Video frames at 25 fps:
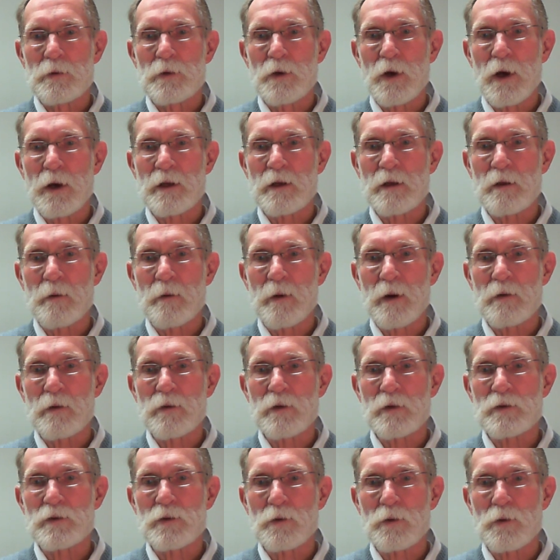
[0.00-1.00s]
talking about
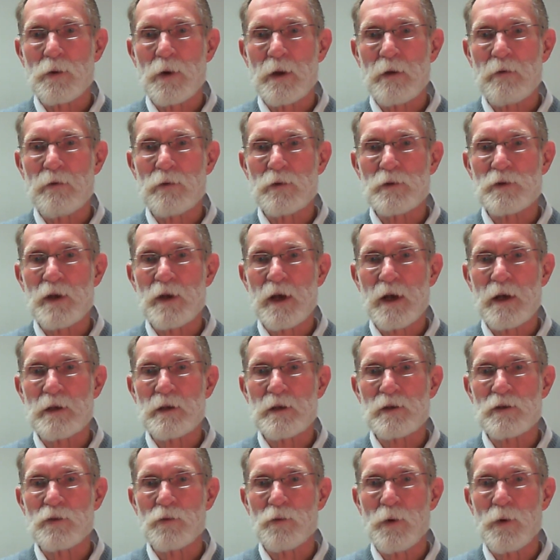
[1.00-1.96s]
this to quite a few scientists,